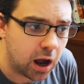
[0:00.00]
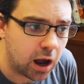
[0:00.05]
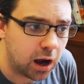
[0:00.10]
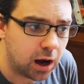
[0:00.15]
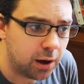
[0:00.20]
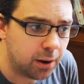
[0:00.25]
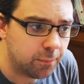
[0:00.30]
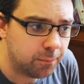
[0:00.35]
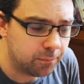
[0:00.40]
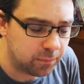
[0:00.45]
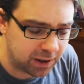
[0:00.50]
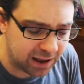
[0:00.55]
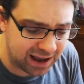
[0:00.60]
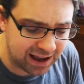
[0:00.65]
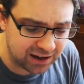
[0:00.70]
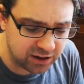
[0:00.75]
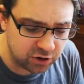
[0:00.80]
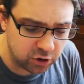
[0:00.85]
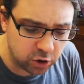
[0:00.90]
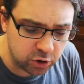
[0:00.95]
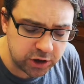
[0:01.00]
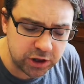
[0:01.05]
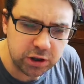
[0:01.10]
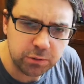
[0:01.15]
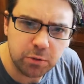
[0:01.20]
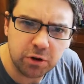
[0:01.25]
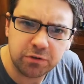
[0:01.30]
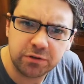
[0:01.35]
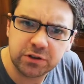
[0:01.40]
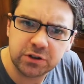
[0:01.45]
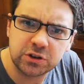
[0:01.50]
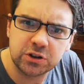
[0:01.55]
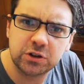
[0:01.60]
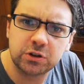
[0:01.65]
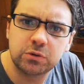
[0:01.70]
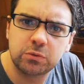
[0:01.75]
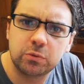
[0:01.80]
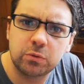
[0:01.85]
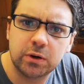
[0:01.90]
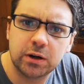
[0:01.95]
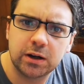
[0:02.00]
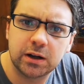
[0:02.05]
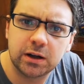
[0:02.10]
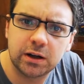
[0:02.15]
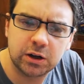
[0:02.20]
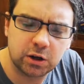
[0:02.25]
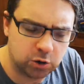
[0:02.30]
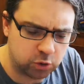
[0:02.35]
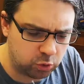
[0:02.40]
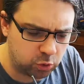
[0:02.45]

um, and locking them off into uh,